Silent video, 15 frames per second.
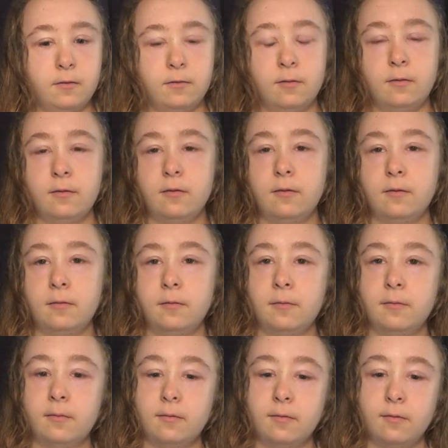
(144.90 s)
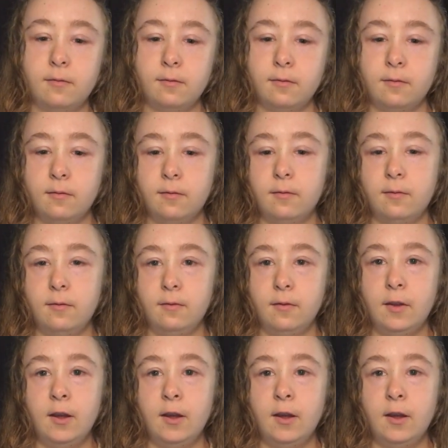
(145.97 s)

[no speech]